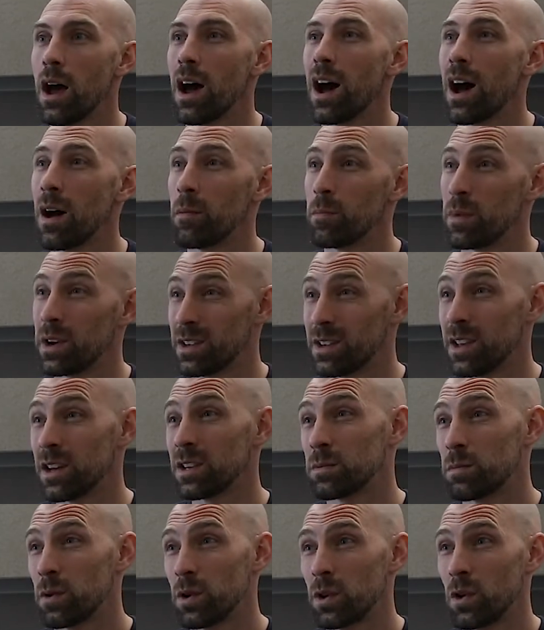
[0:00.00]
But it
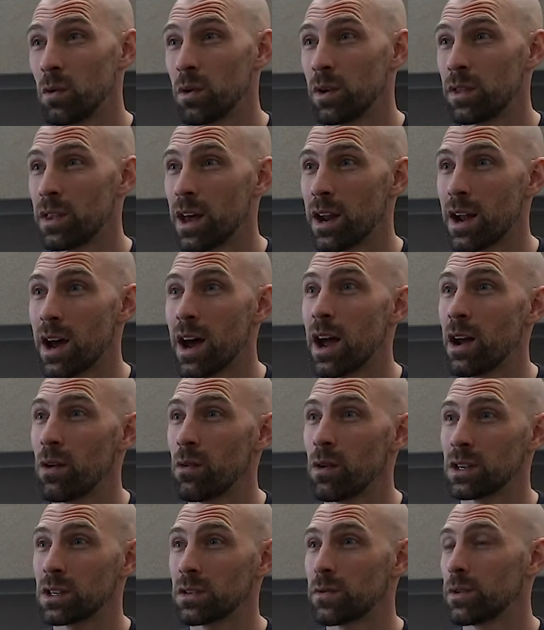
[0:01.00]
does put you at that high
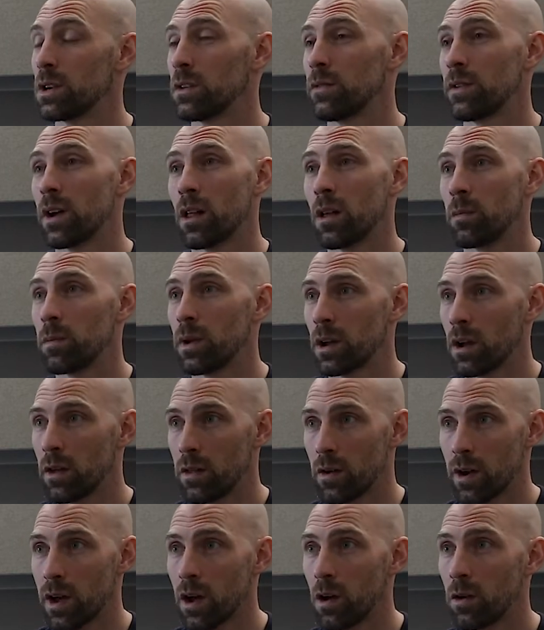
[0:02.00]
risk for developing
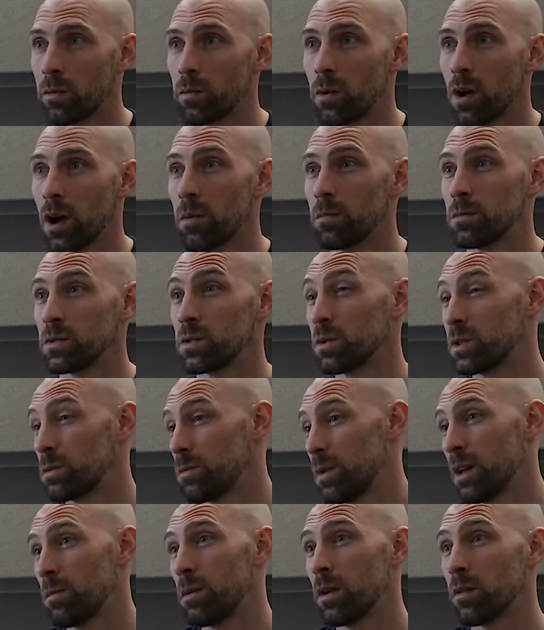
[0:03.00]
other health problems, which
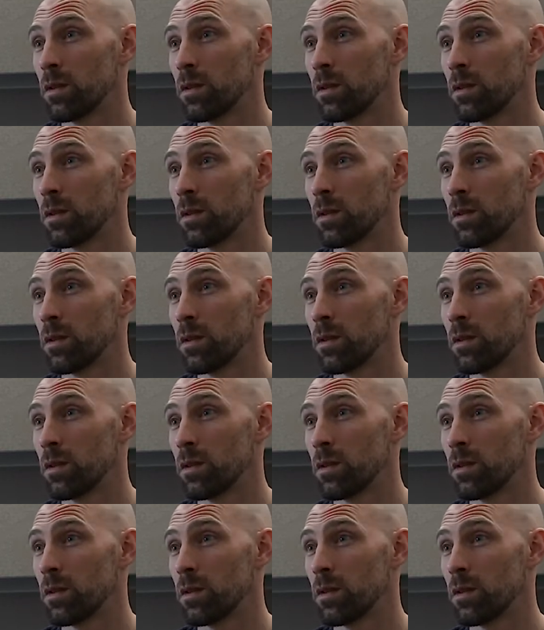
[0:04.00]
may be